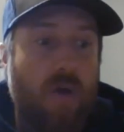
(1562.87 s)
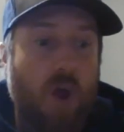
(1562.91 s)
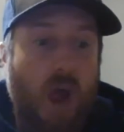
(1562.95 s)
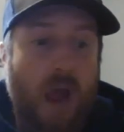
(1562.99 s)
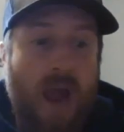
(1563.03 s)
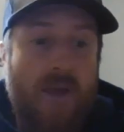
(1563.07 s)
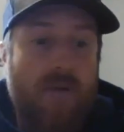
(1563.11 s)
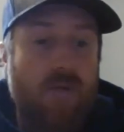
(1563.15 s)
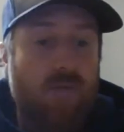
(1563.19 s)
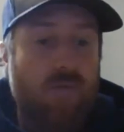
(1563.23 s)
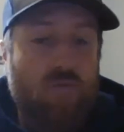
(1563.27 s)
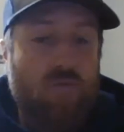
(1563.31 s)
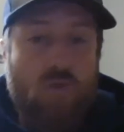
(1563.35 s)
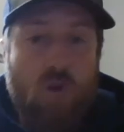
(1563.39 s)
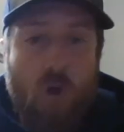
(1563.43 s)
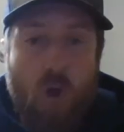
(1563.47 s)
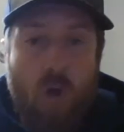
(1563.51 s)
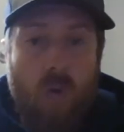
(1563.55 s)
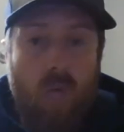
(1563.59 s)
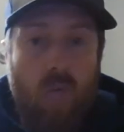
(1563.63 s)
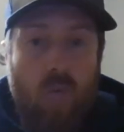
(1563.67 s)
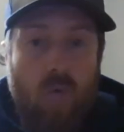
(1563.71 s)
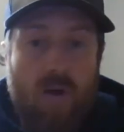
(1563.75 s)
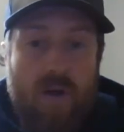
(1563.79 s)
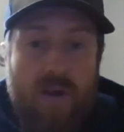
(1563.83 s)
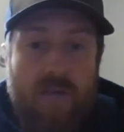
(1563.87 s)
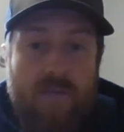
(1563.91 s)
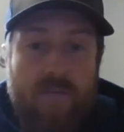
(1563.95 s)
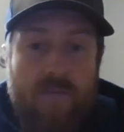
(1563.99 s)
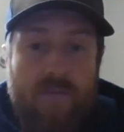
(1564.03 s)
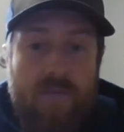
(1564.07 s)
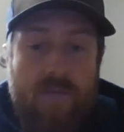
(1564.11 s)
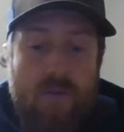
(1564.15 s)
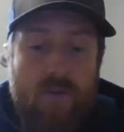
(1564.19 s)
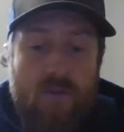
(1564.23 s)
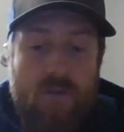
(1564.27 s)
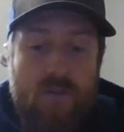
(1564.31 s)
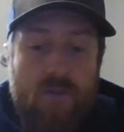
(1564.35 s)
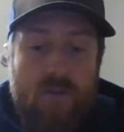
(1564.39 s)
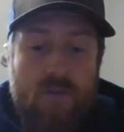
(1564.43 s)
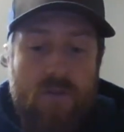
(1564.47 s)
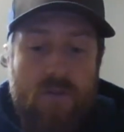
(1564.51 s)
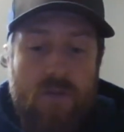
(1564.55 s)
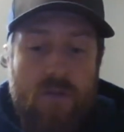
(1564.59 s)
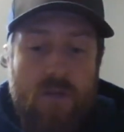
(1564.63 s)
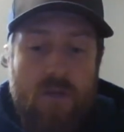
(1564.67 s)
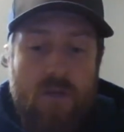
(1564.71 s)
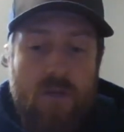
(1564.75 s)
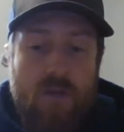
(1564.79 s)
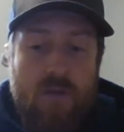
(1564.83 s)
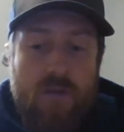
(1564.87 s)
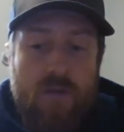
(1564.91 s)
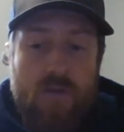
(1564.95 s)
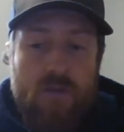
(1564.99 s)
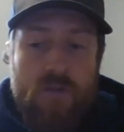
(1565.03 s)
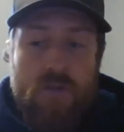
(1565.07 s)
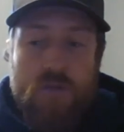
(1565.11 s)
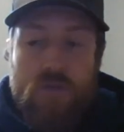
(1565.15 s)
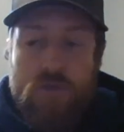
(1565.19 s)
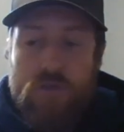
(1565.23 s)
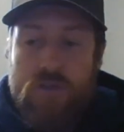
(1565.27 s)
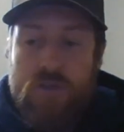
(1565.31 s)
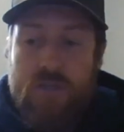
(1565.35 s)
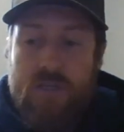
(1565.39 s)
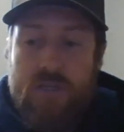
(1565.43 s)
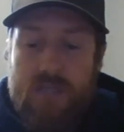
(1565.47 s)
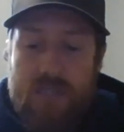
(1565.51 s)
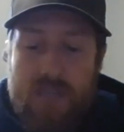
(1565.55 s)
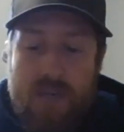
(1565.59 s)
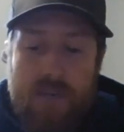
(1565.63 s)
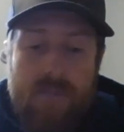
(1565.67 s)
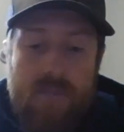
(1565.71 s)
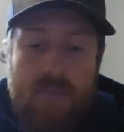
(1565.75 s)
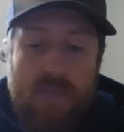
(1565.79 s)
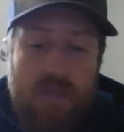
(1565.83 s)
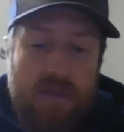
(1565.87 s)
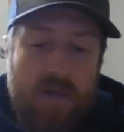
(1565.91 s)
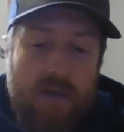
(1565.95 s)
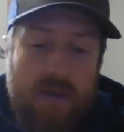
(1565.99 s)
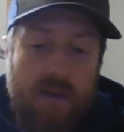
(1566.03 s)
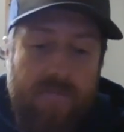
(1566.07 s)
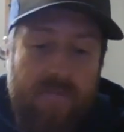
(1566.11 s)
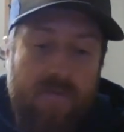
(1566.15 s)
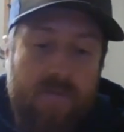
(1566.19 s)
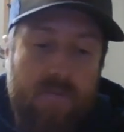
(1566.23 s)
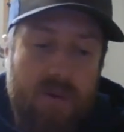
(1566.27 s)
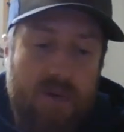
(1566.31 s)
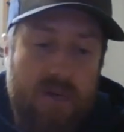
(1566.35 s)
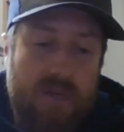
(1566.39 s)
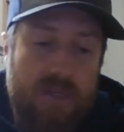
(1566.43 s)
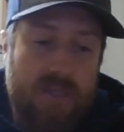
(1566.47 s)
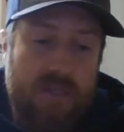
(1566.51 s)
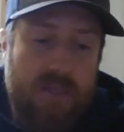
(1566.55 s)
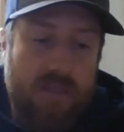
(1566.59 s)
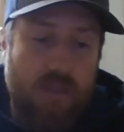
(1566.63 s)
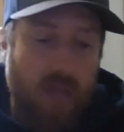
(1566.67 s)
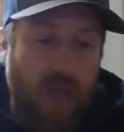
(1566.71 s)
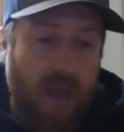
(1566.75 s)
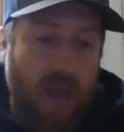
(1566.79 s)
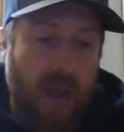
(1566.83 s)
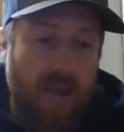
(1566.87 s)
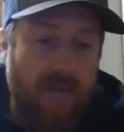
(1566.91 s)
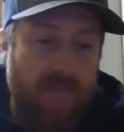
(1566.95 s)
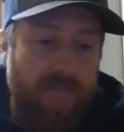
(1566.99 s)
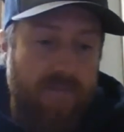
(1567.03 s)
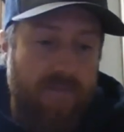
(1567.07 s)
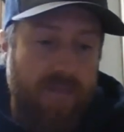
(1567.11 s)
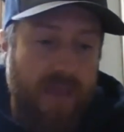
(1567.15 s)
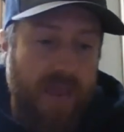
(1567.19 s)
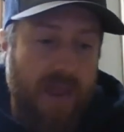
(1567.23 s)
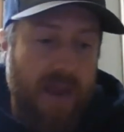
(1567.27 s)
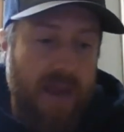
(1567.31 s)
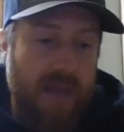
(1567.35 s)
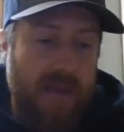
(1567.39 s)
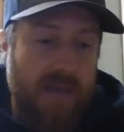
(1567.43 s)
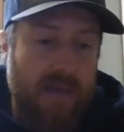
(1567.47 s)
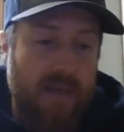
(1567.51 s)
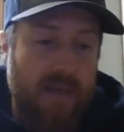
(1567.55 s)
I don't know what it, there's usually something in everybody's life that